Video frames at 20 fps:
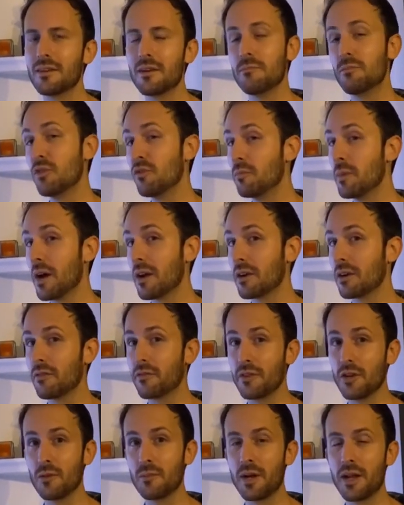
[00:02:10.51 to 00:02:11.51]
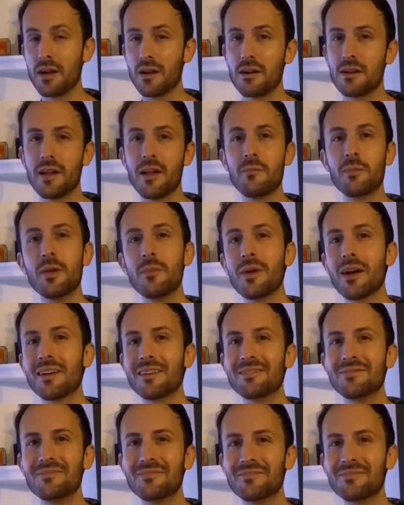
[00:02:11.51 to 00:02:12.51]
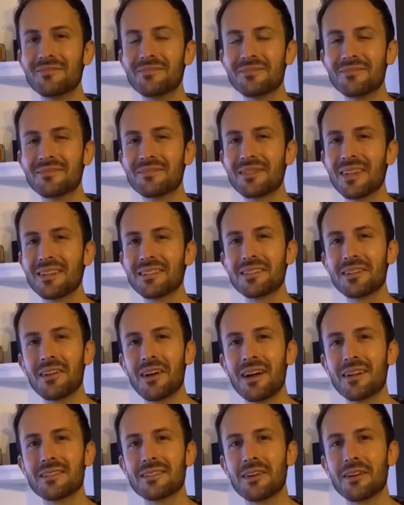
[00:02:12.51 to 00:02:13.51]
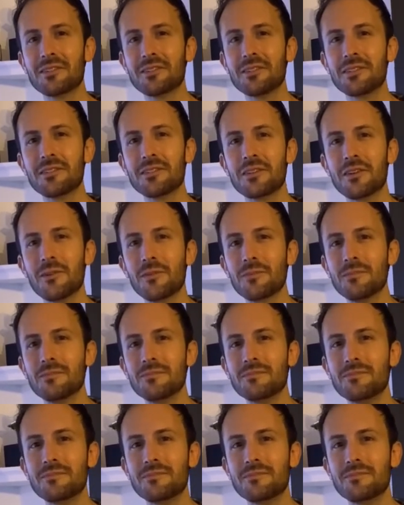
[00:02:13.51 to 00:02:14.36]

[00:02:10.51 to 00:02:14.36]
move better, feel better, and be better. Thanks a lot. Talk to you soon.